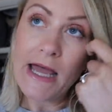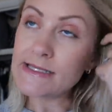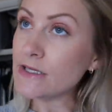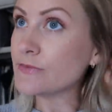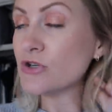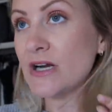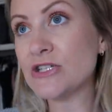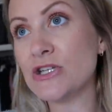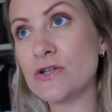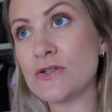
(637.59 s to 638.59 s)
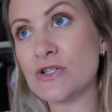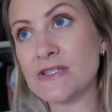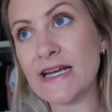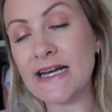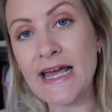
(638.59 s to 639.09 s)
And so I'm trying to use
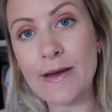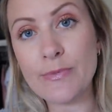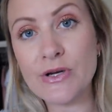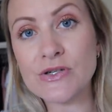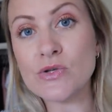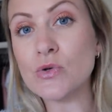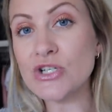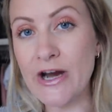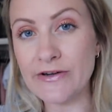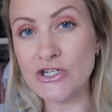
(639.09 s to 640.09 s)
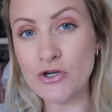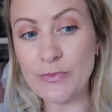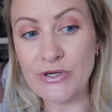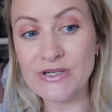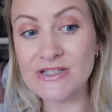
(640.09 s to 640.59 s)
just secondhand books or charity
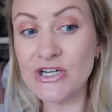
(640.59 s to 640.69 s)
shop books.